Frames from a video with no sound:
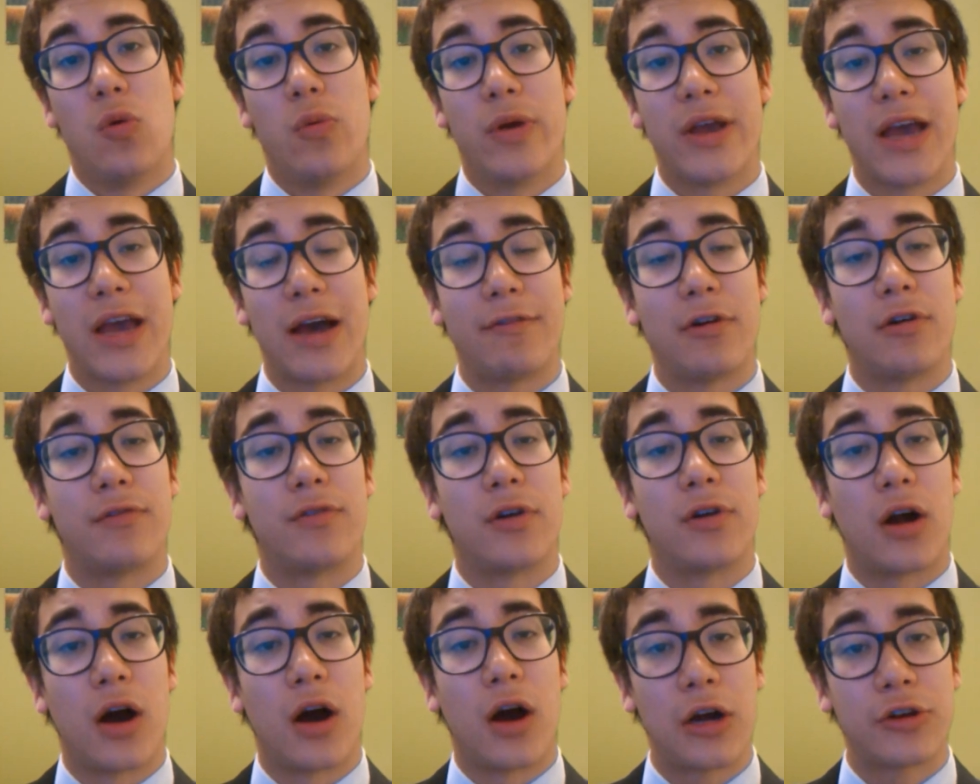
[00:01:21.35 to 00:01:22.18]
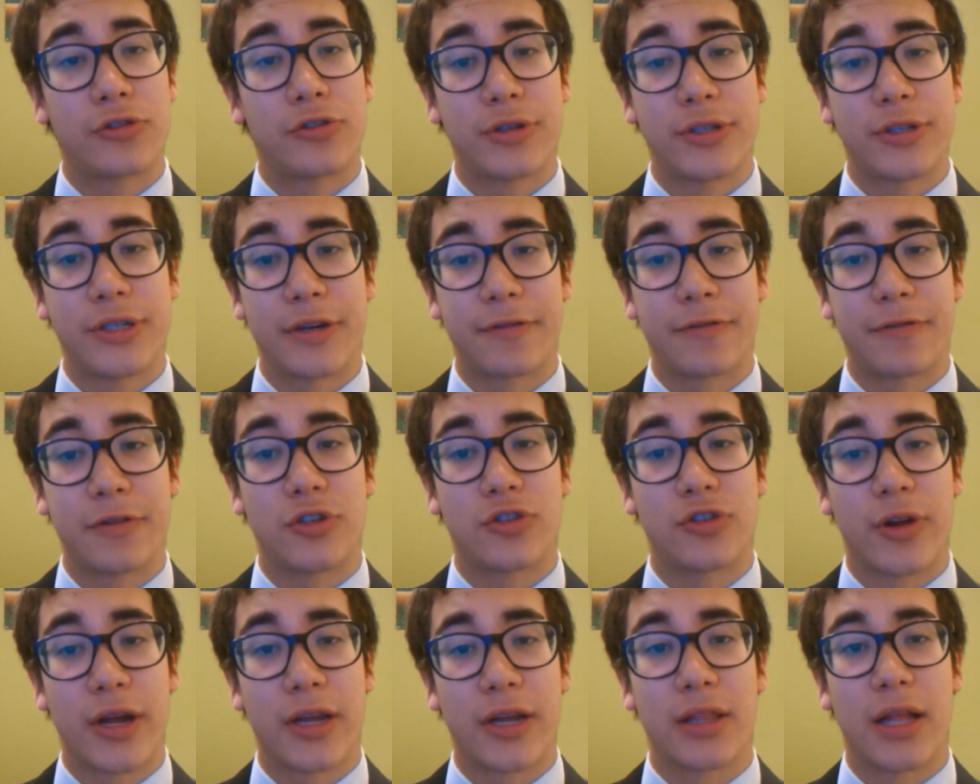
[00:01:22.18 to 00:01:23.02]
We have over 100 different
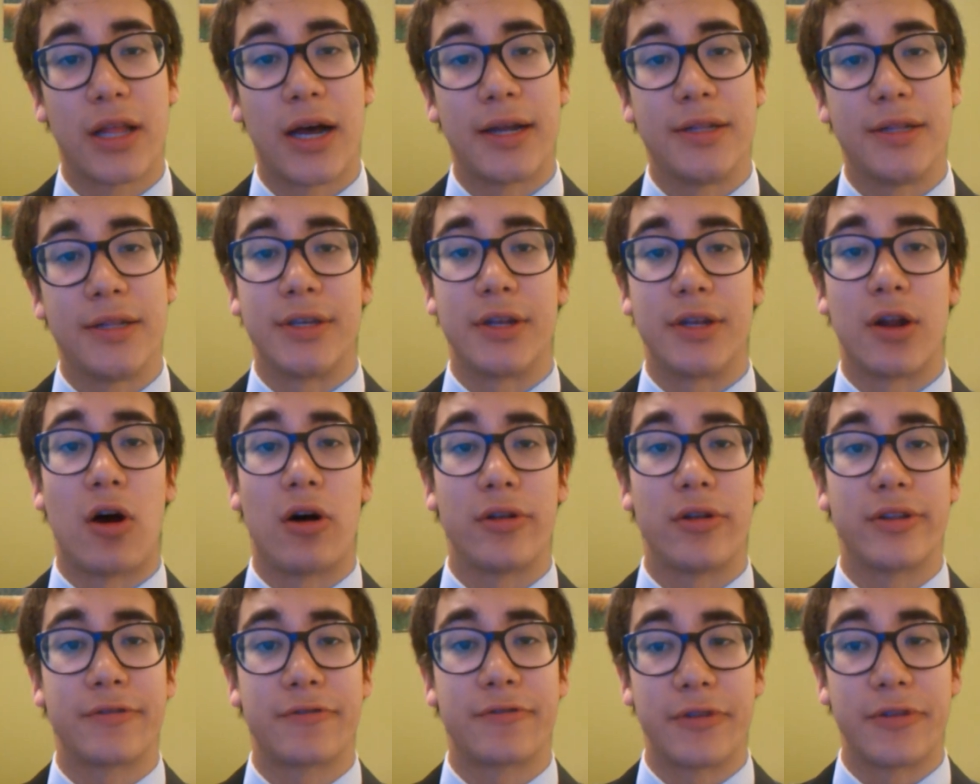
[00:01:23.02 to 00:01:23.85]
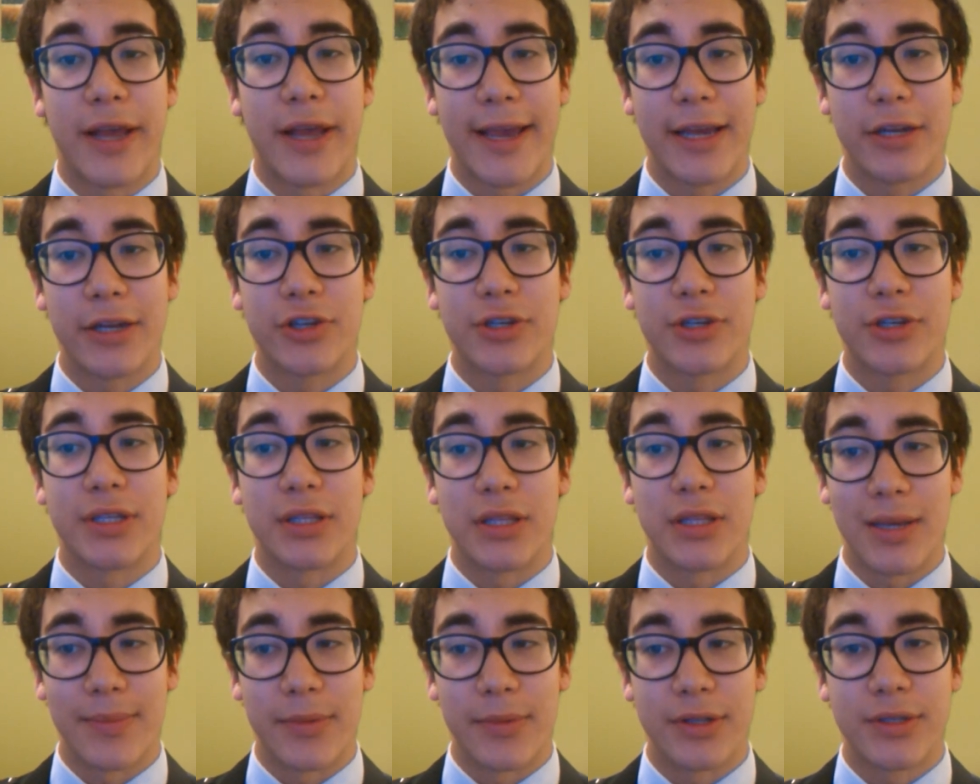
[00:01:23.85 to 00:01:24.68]
trade lines at all different ages
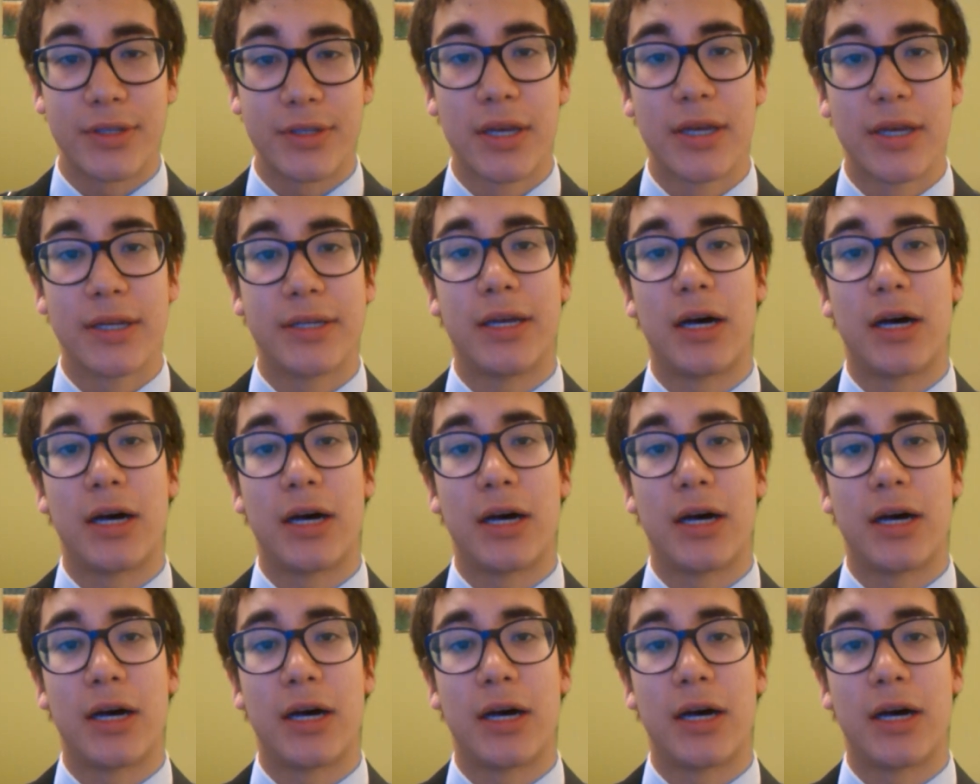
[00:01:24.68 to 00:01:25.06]
and limits